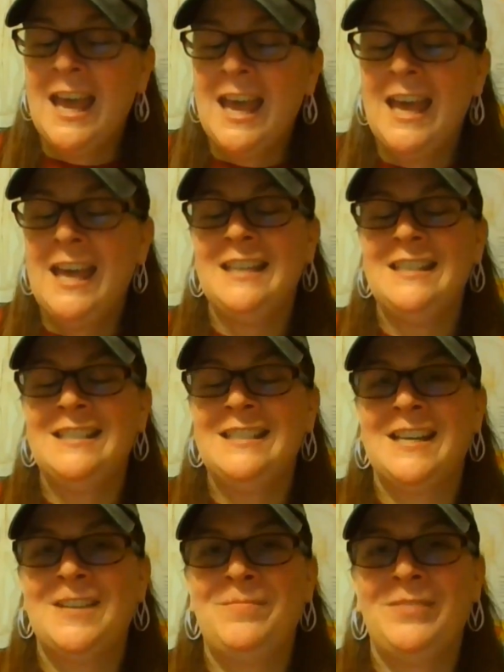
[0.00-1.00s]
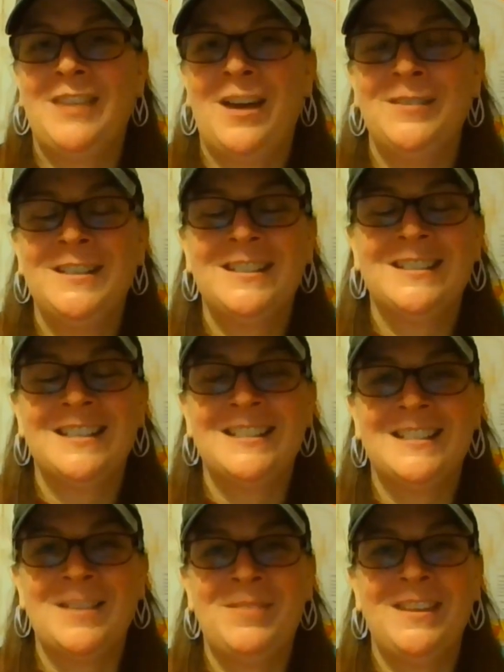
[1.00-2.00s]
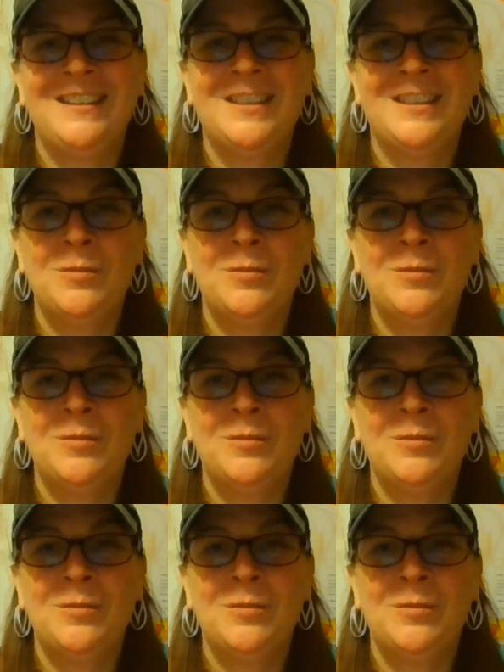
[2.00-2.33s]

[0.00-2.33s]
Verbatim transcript: And that was something